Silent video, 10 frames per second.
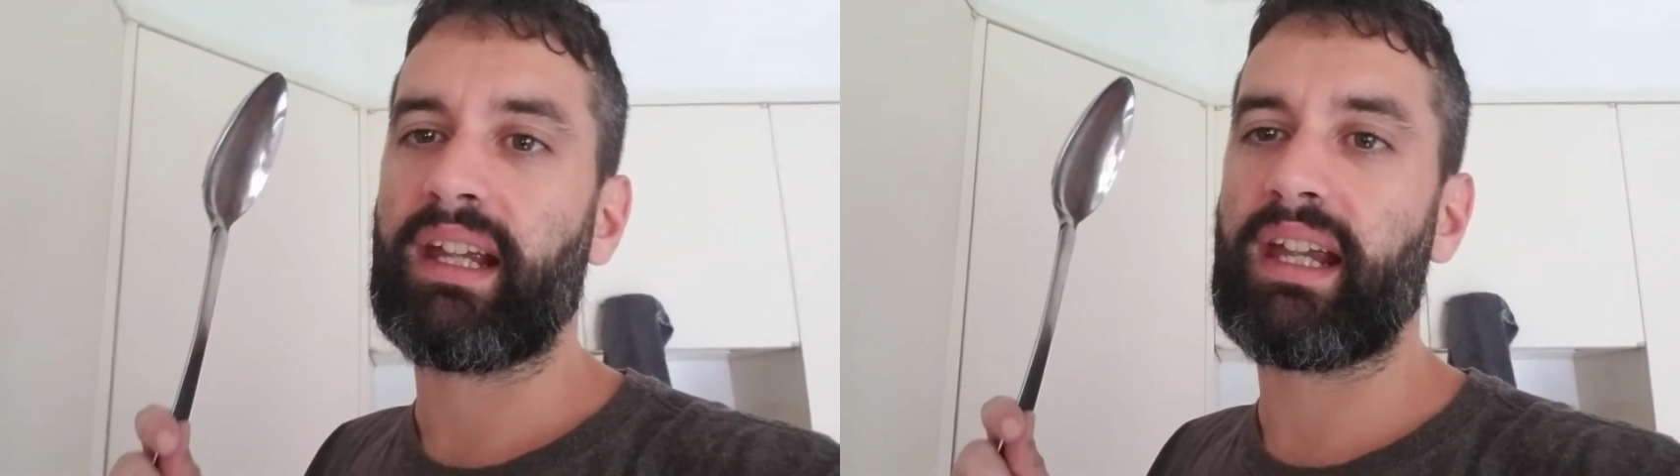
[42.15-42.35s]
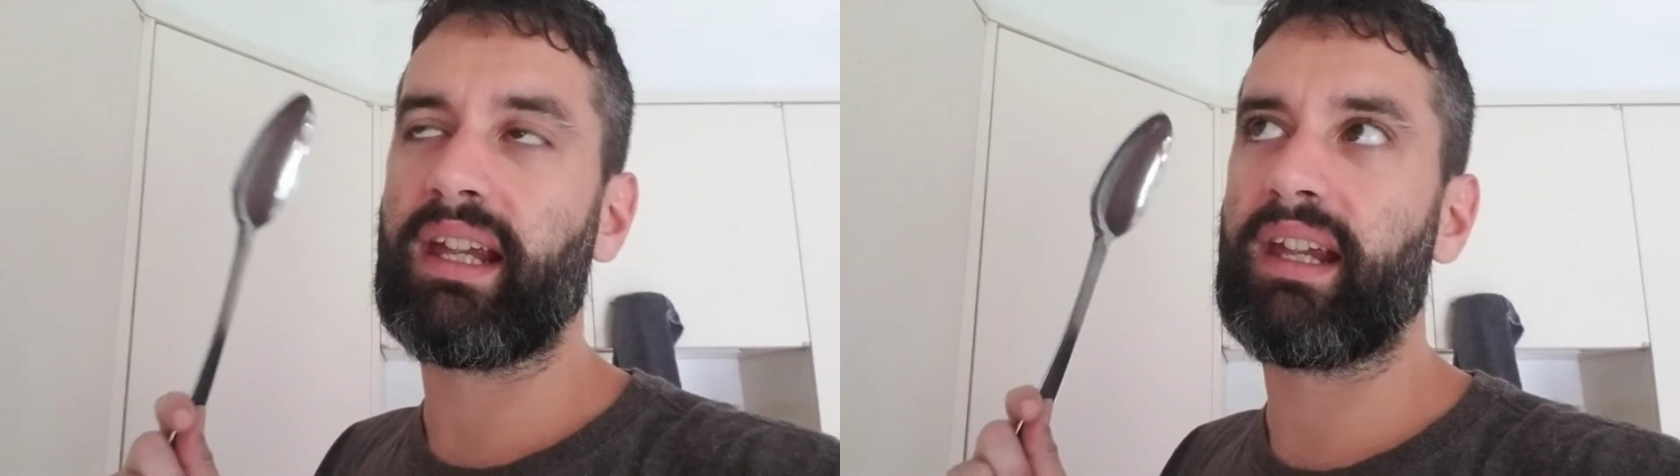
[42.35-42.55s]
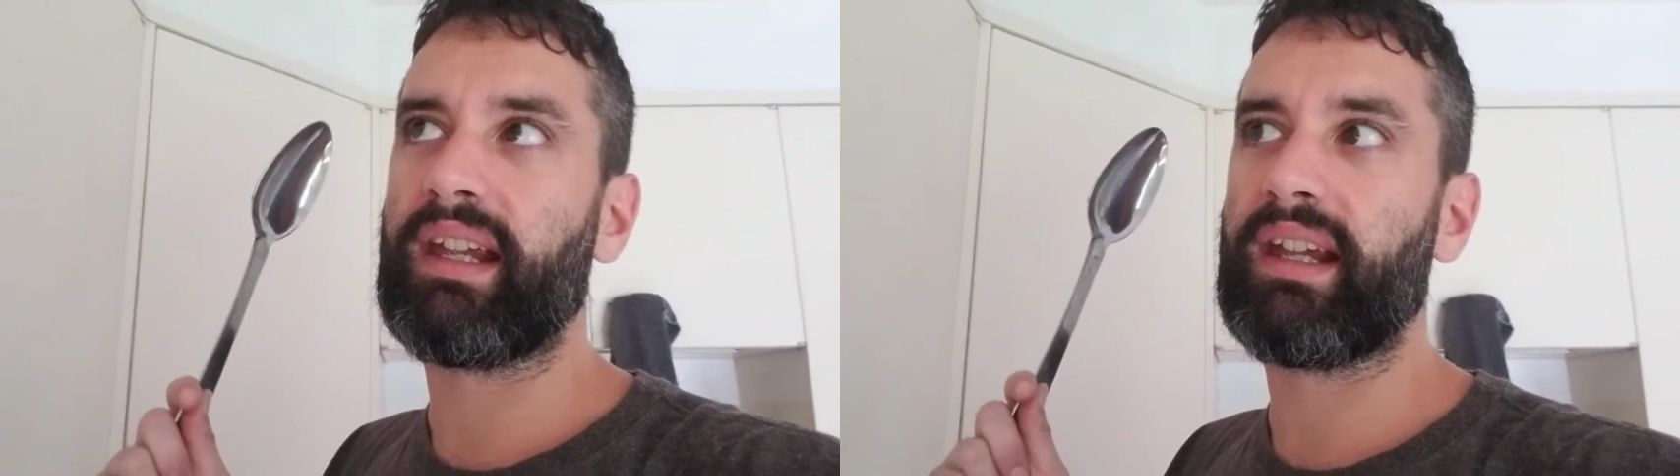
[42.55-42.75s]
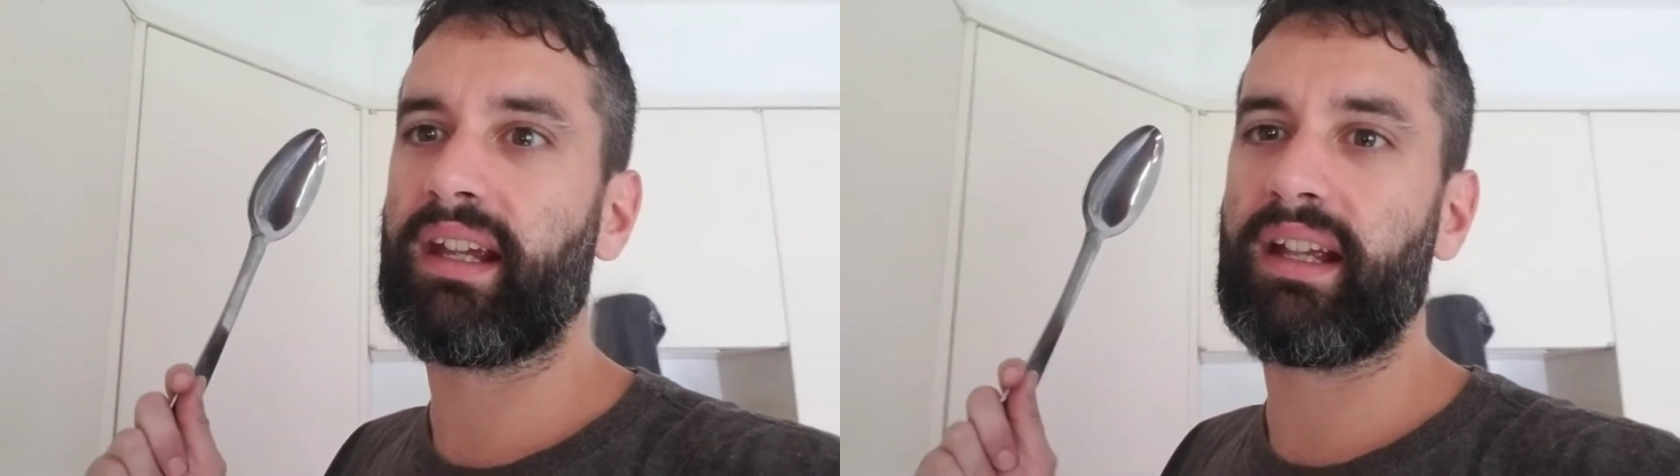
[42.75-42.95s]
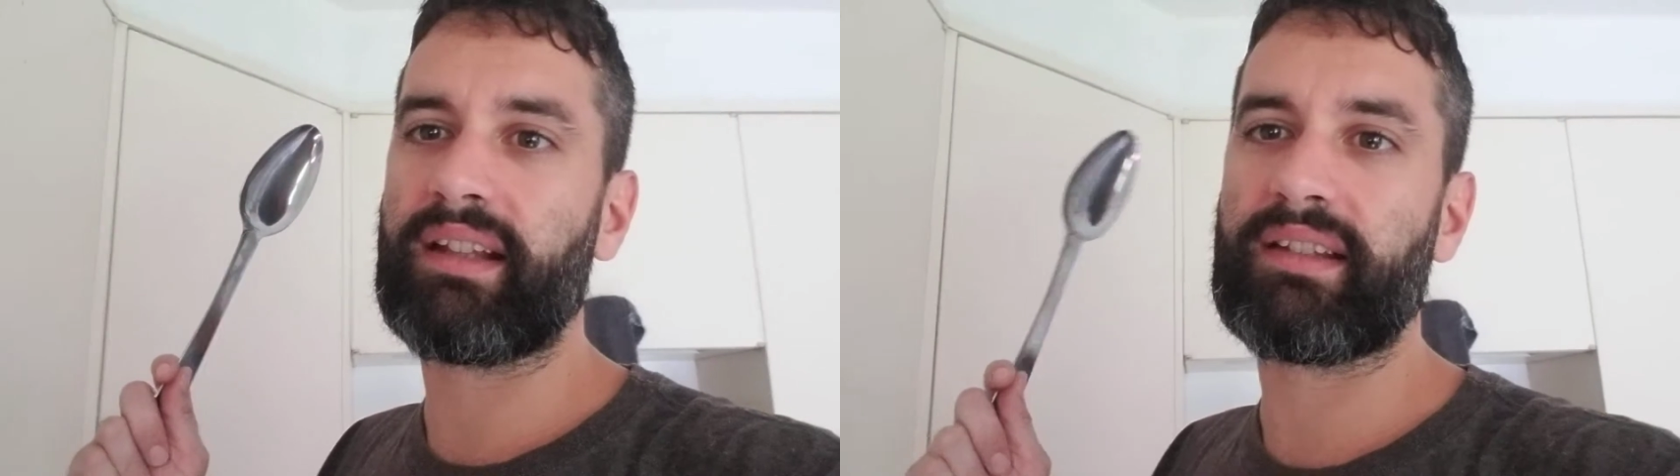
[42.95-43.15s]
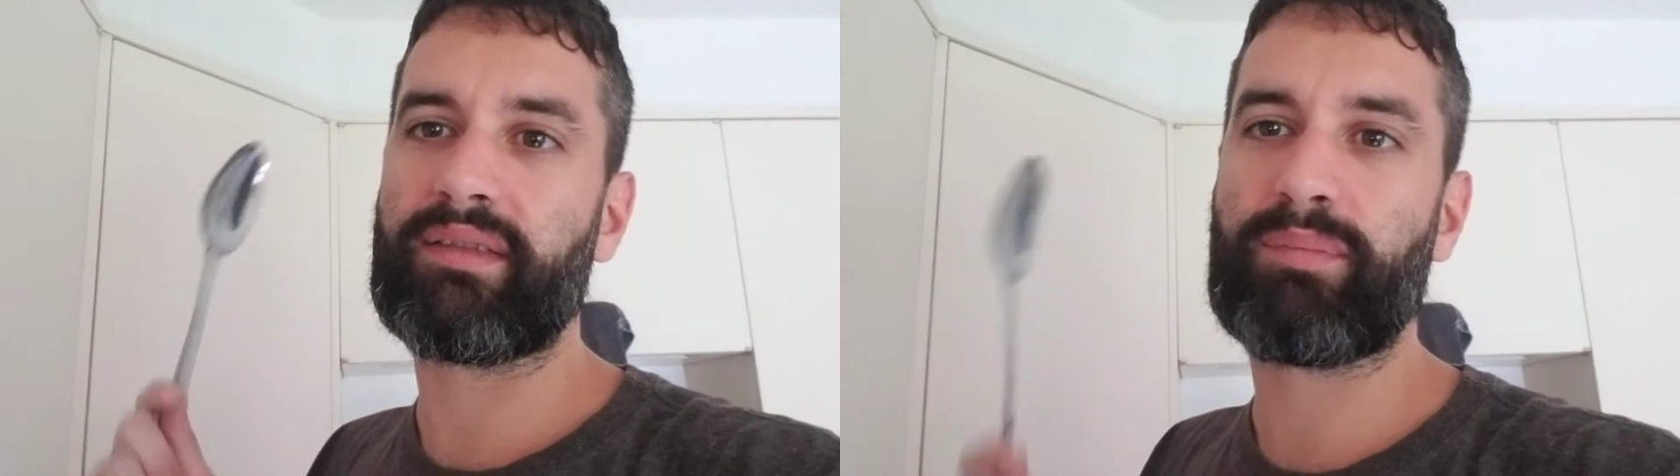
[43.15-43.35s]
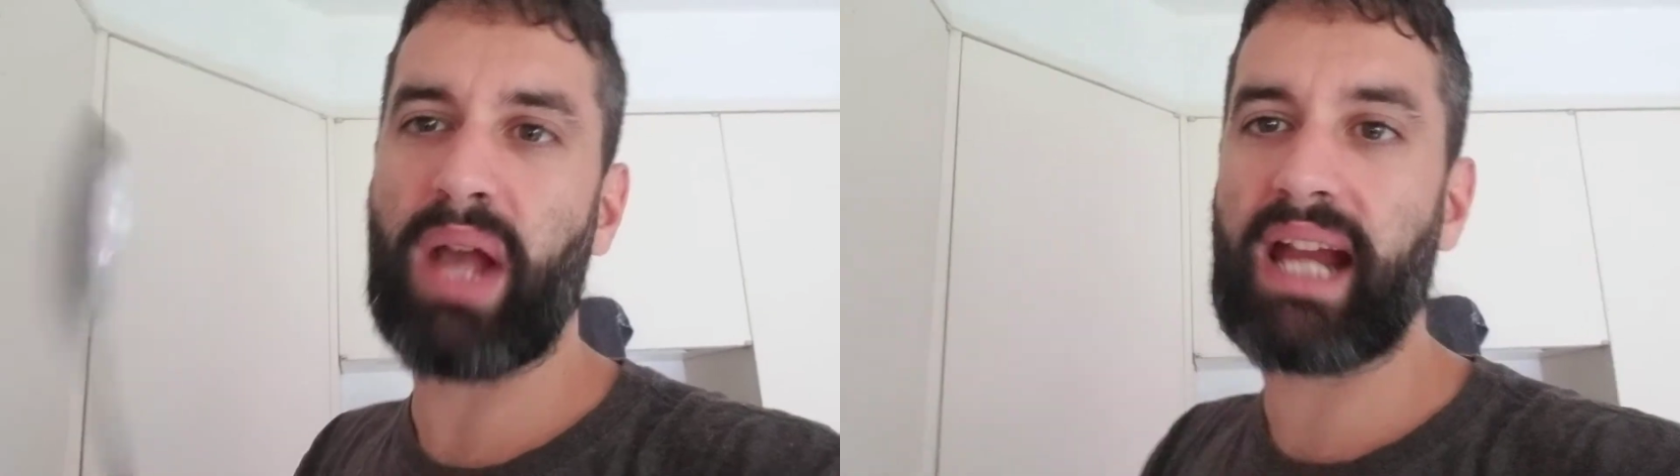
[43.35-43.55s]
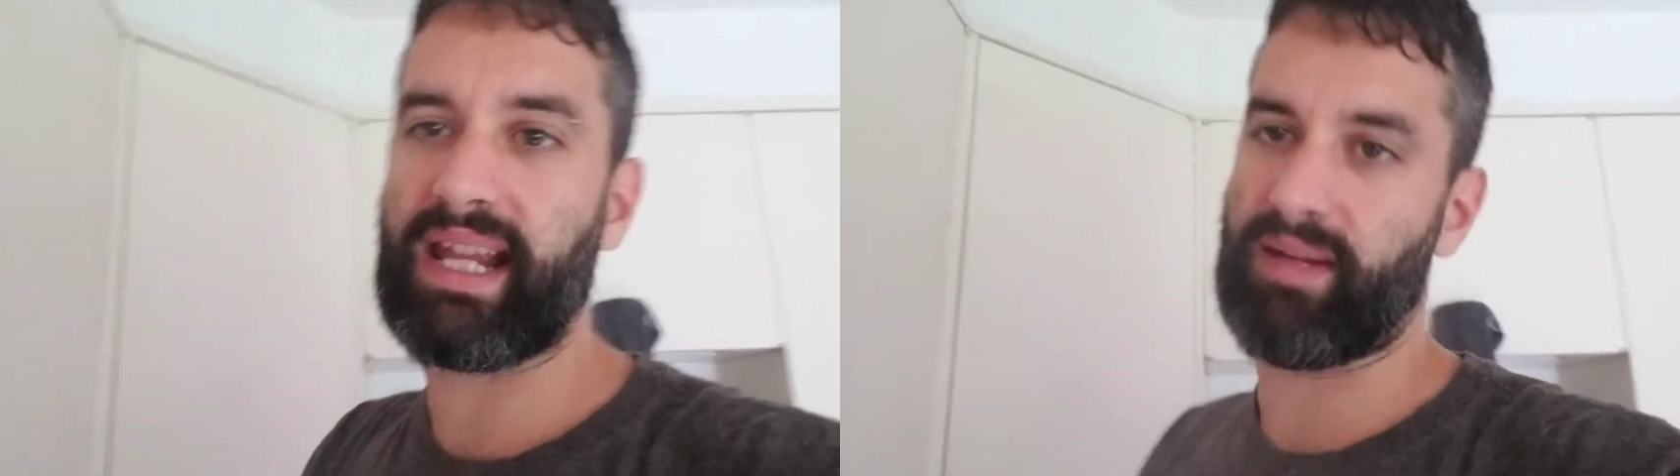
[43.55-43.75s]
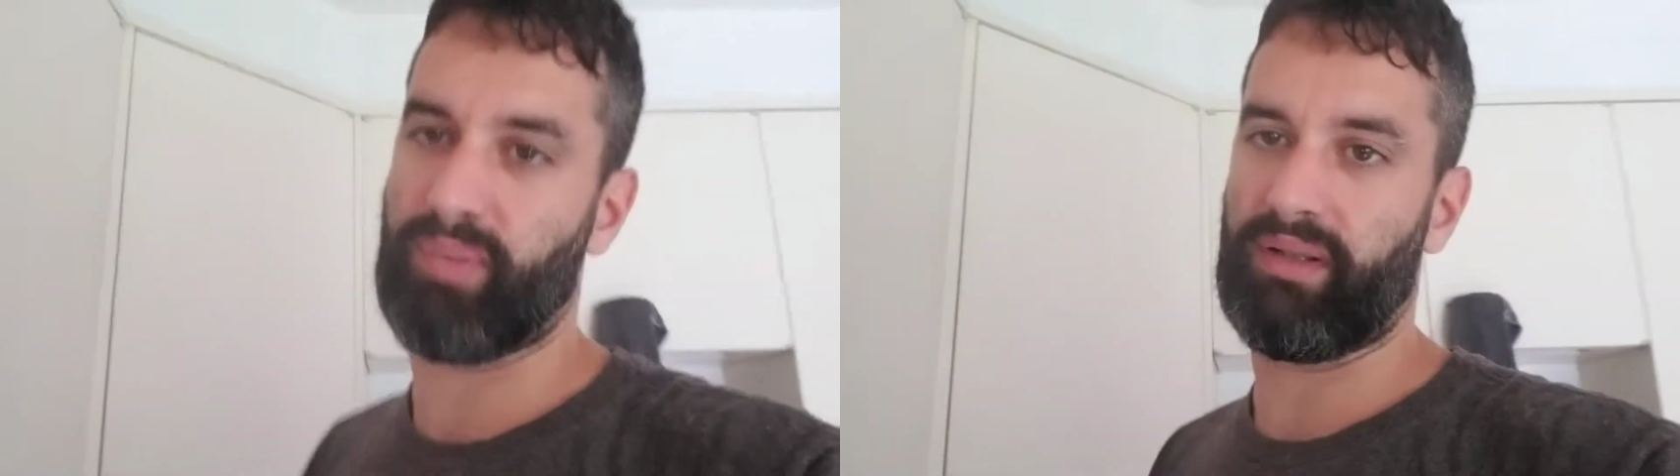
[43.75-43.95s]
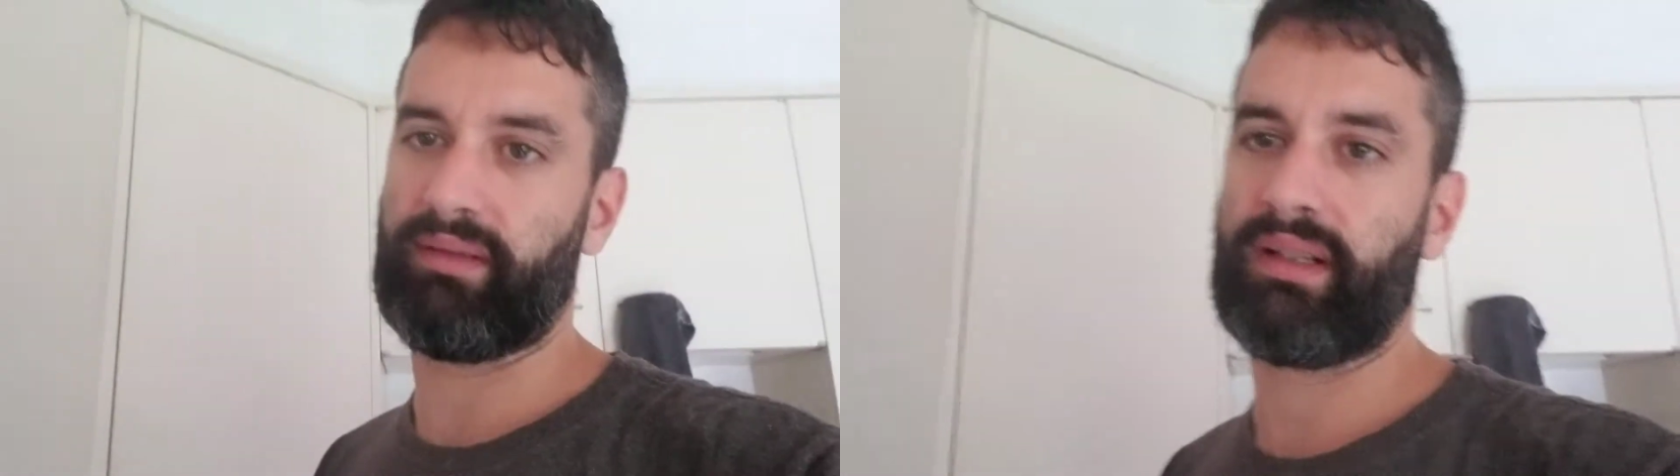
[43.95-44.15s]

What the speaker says: and pineapple.